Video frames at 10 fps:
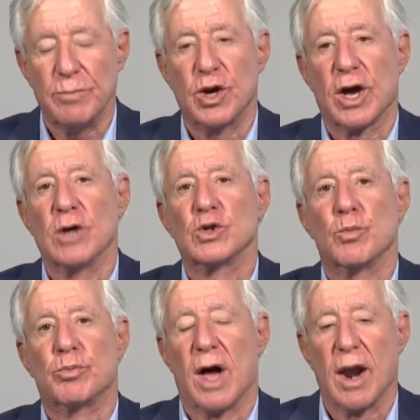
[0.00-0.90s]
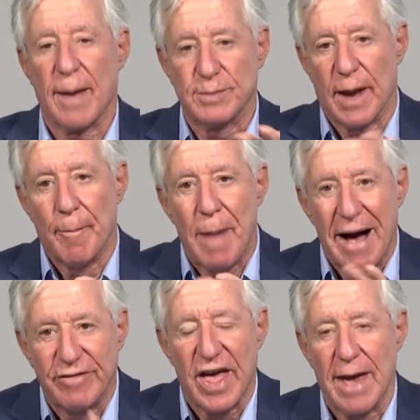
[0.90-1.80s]
mucosal prolapse
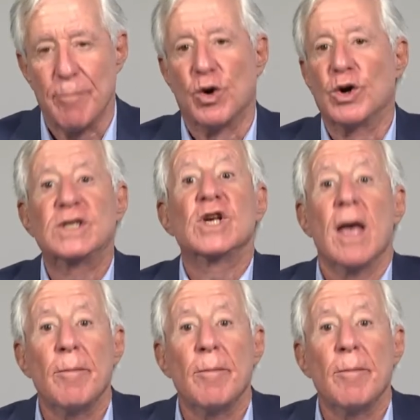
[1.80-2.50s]
above the hemorrhoids,